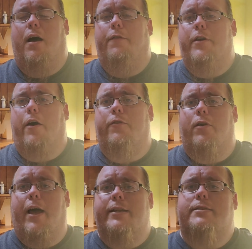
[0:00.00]
the other
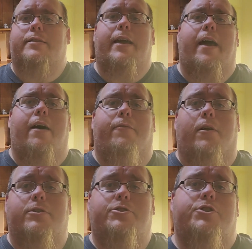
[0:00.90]
lights that they have
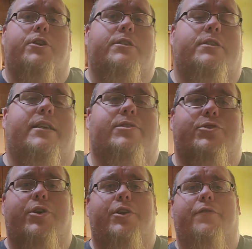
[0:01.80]
are just as
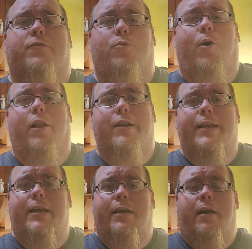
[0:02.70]
good of
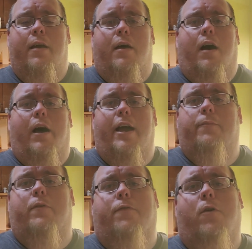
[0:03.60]
quality
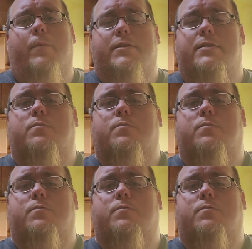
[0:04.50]
and performance as